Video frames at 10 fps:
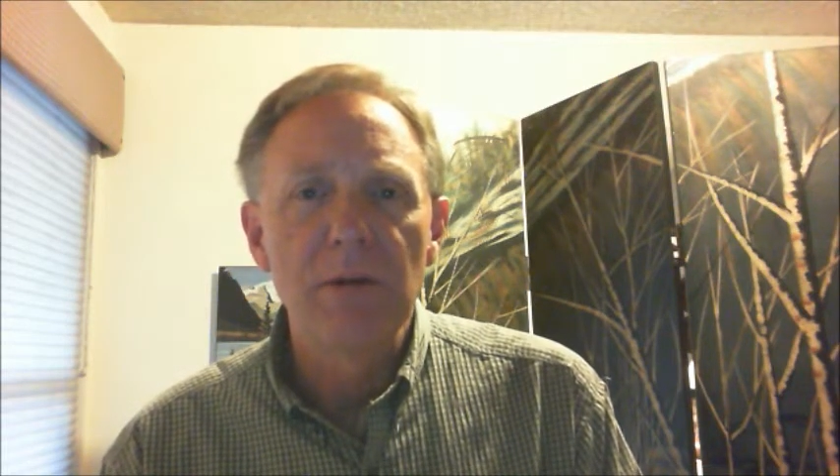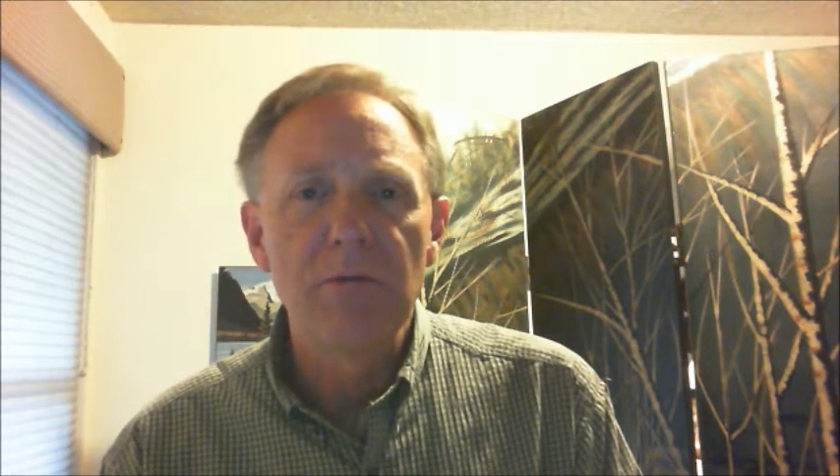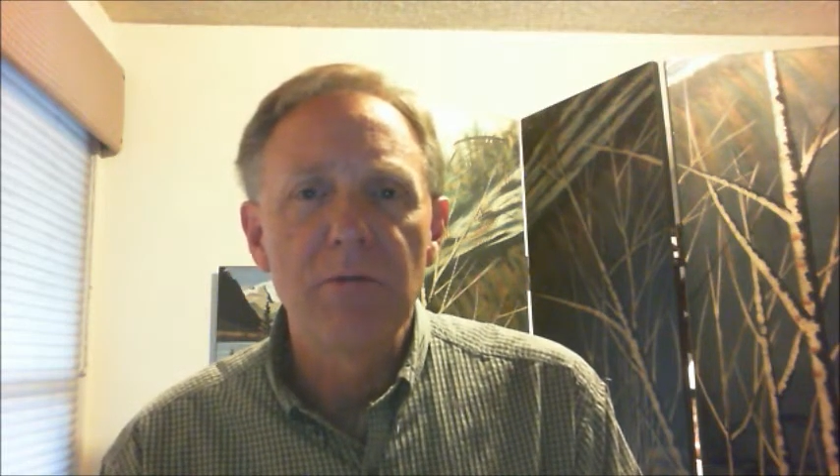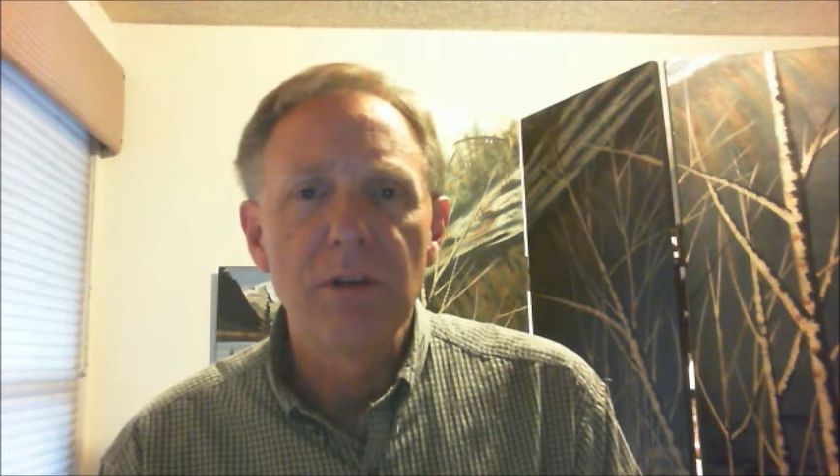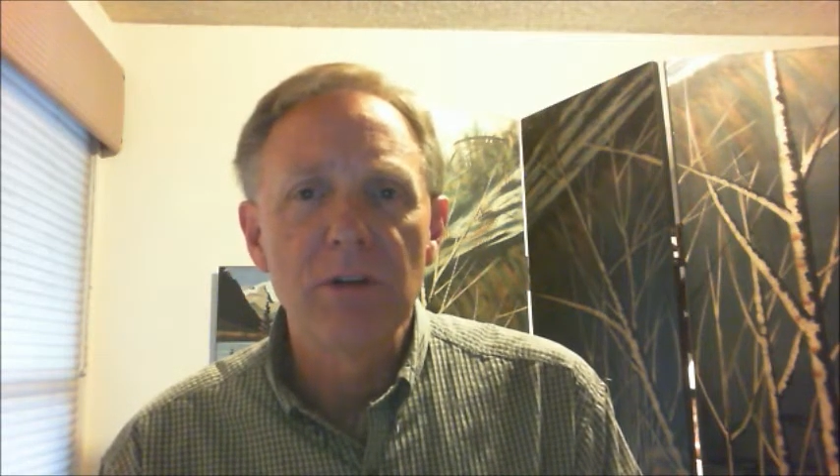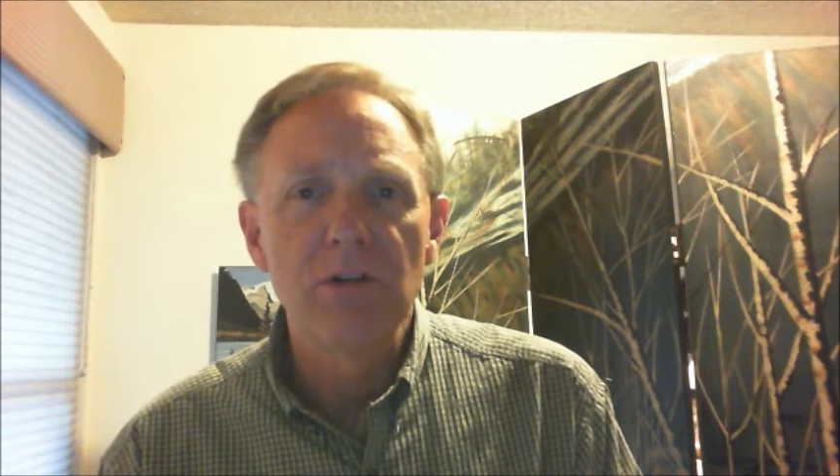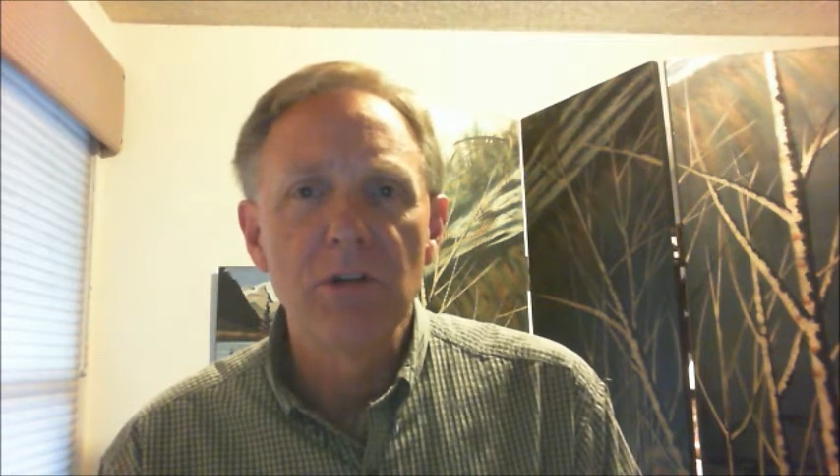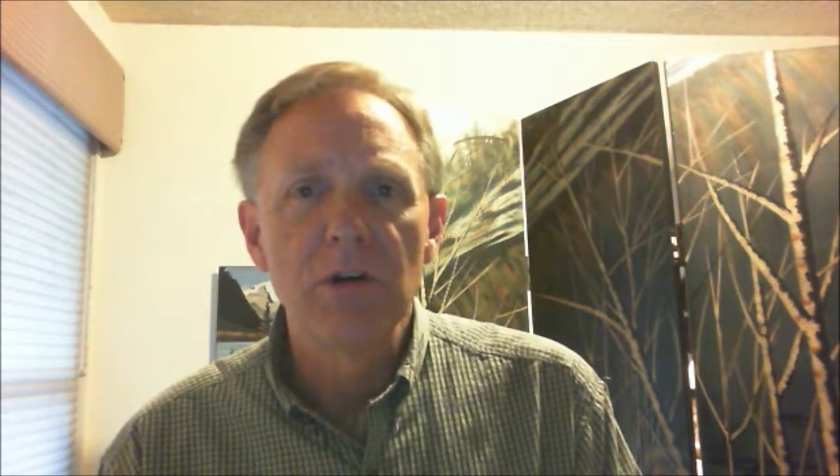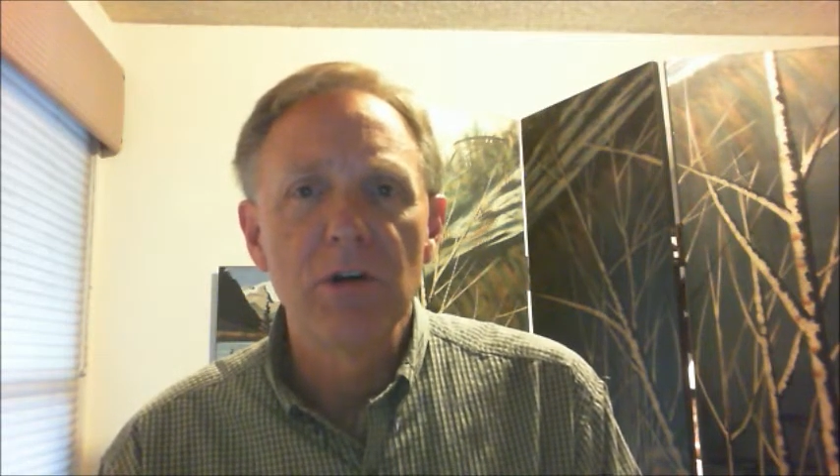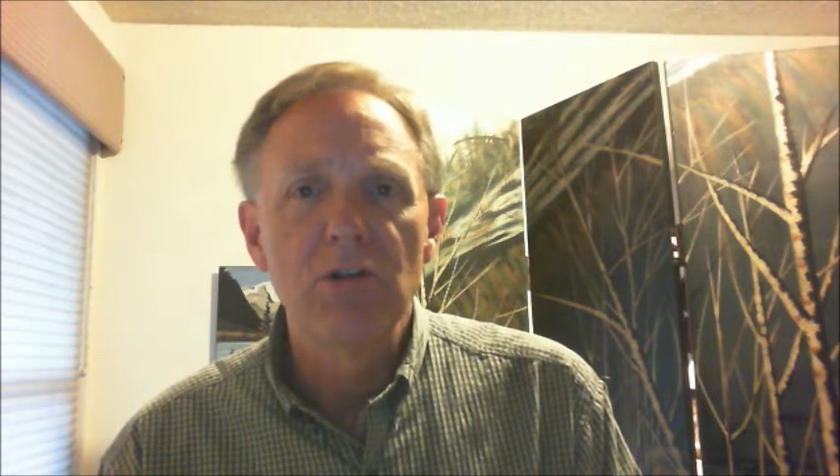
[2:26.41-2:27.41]
to
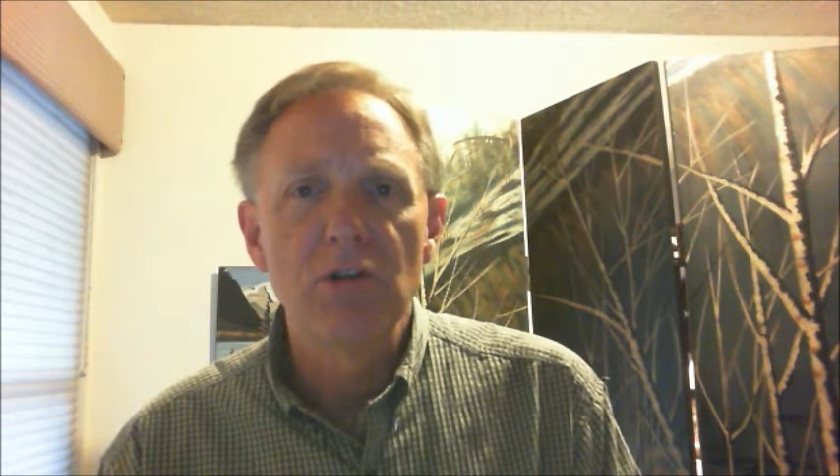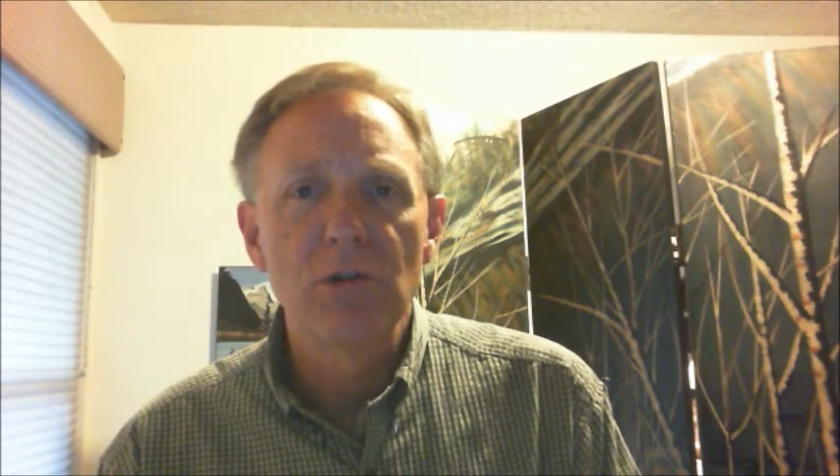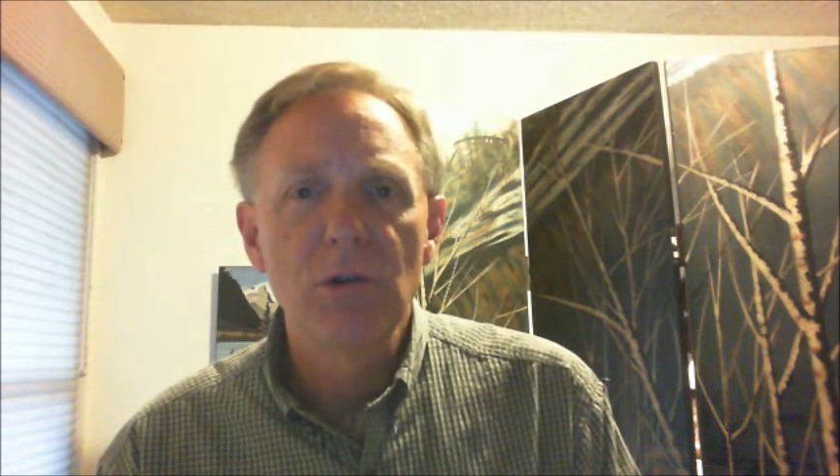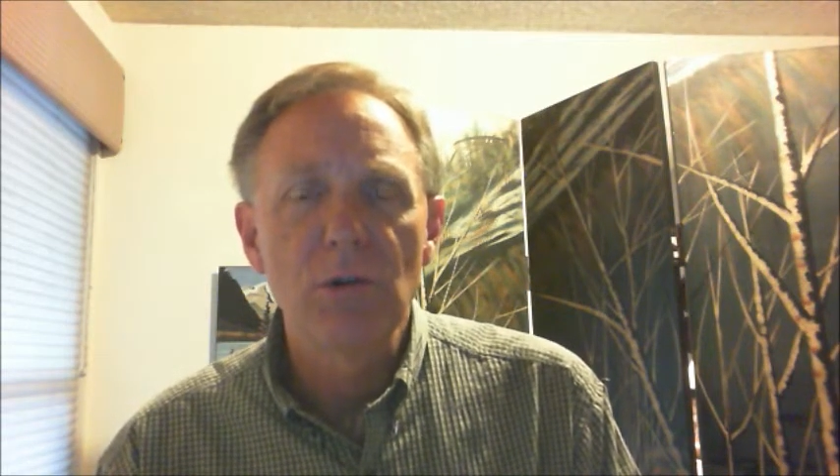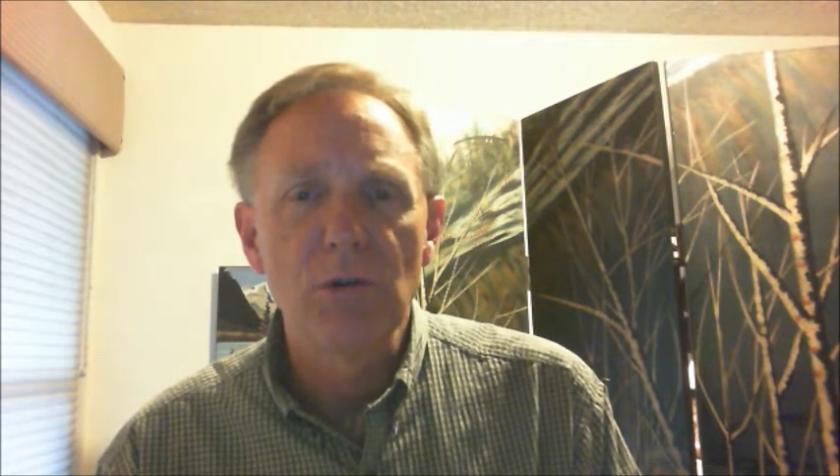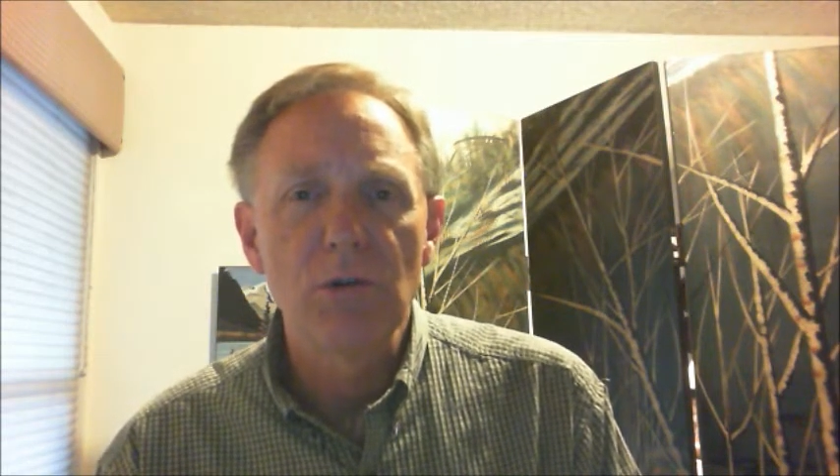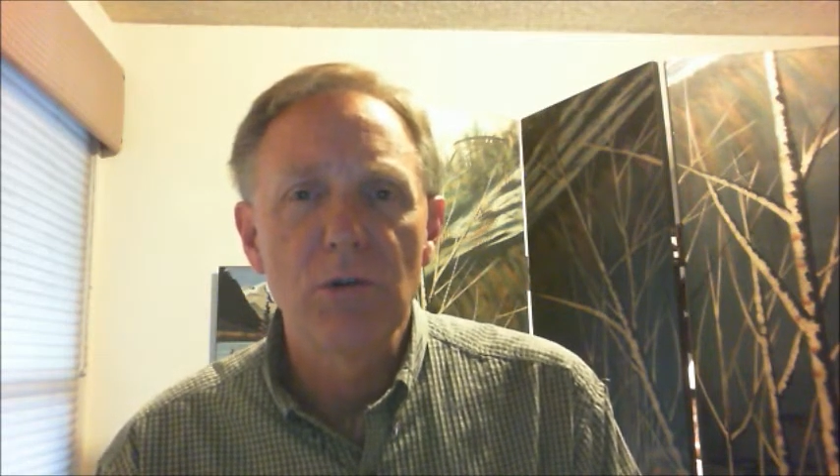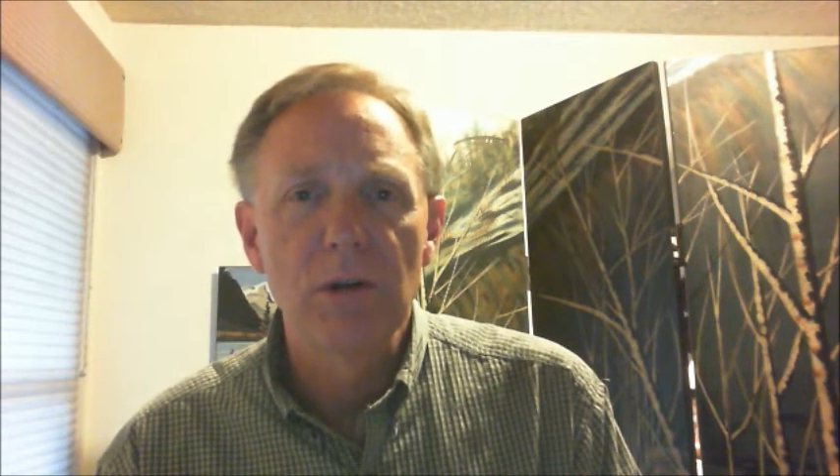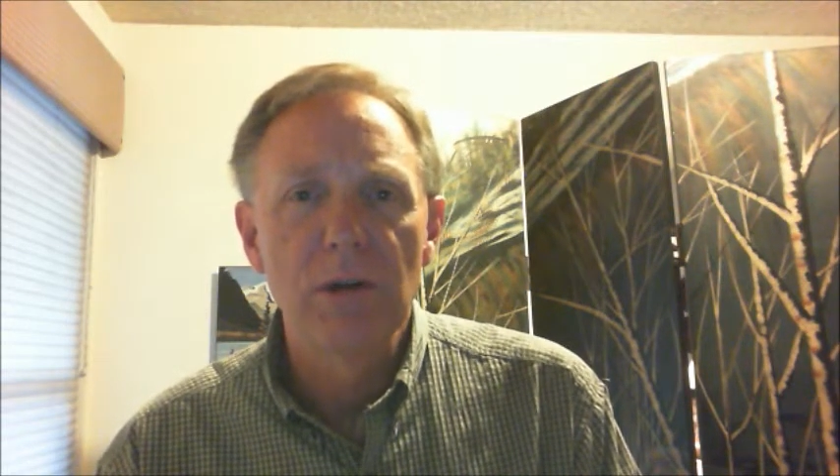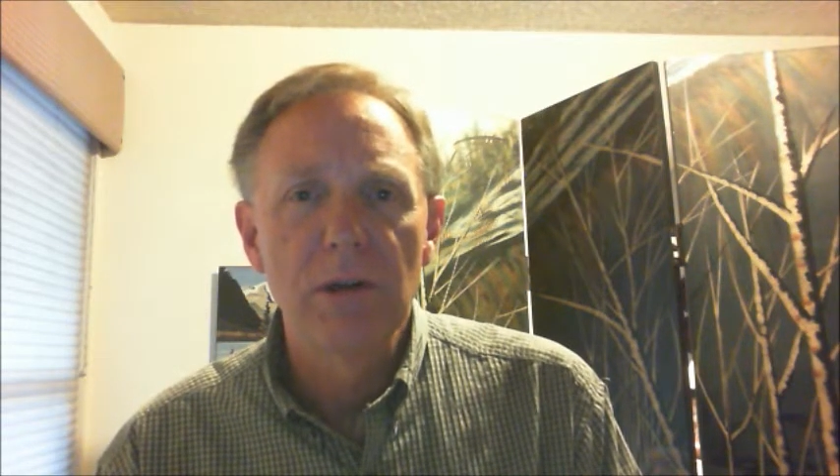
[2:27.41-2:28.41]
filter truth.